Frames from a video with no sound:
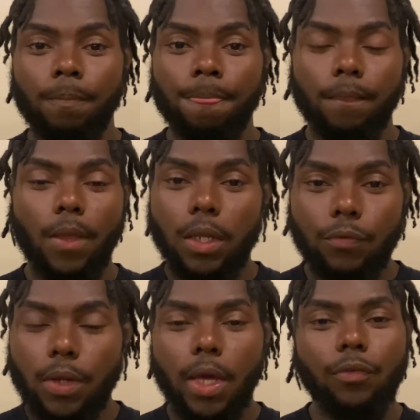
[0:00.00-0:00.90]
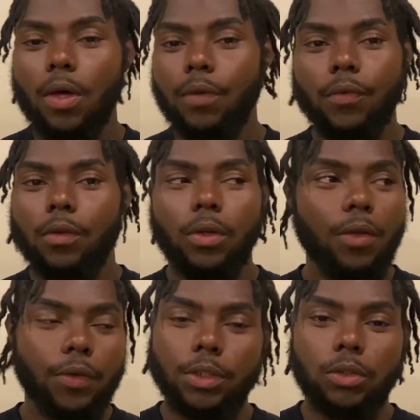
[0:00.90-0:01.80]
Not even that. It's not even
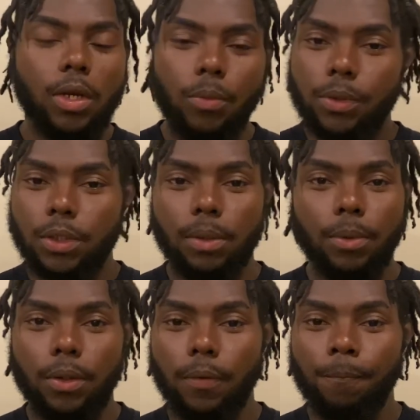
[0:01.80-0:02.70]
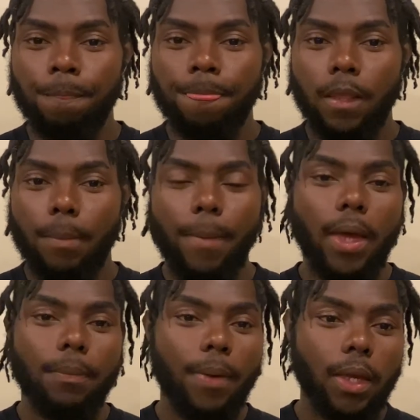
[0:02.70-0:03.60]
nothing strenuous anymore.
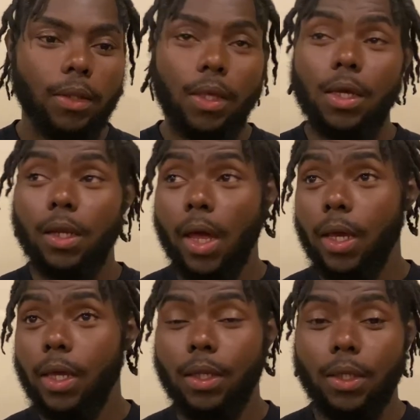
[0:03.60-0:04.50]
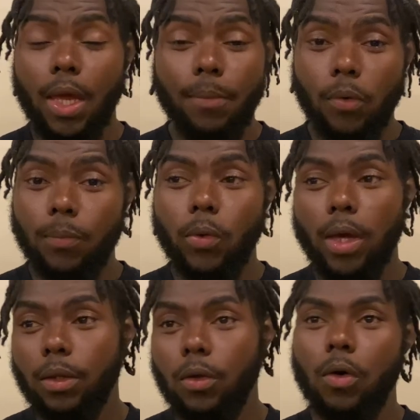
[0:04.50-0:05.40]
Back then, like at the game room, you
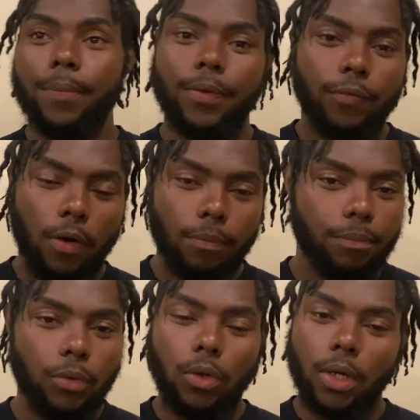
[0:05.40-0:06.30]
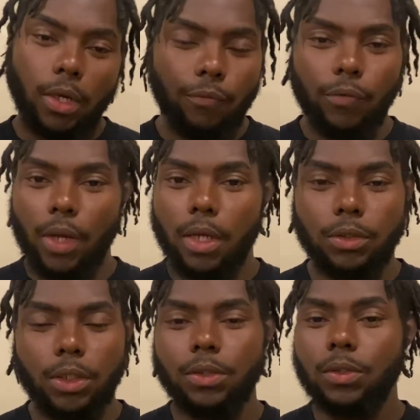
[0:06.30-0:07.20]
had to come and you had to fill out
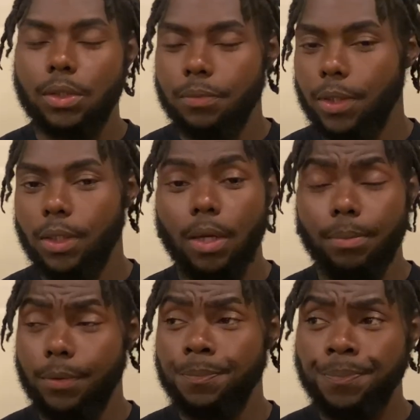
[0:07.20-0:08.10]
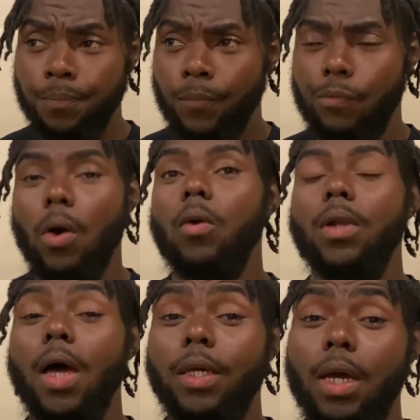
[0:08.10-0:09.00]
sheets and stuff like that. But for
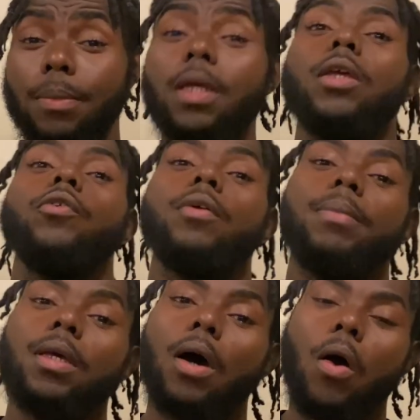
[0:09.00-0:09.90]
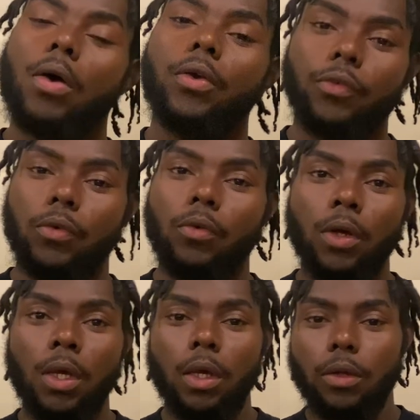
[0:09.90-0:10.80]
online gambling, it used to be harder to
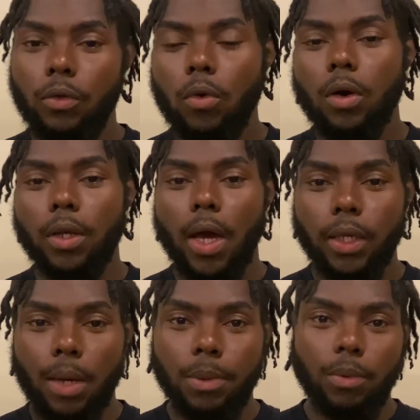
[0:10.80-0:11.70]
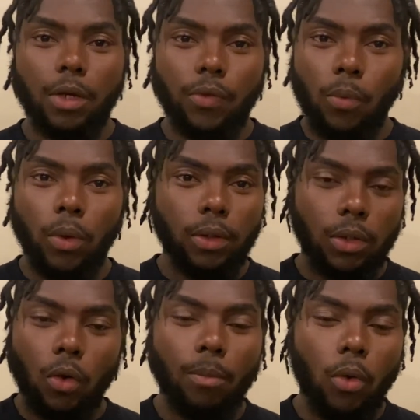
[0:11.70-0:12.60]
do online gambling because they wanted to
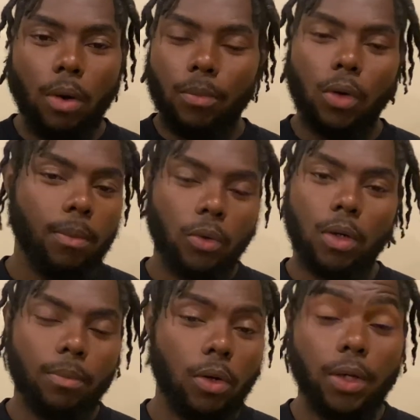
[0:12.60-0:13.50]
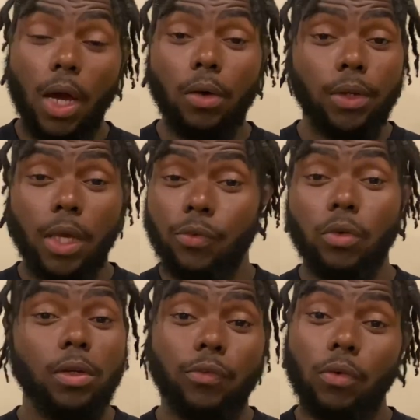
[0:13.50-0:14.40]
know more and more and more and more. Nowadays, you
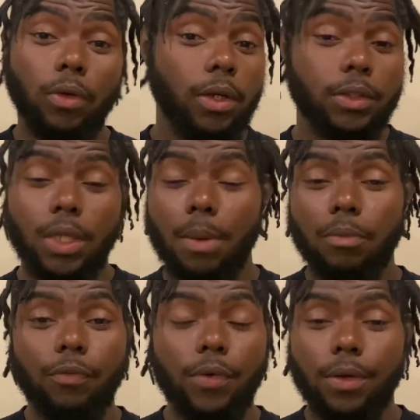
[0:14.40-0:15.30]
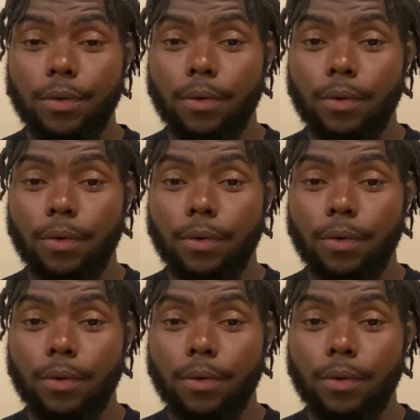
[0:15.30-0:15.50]
can just do it at a snap of a finger.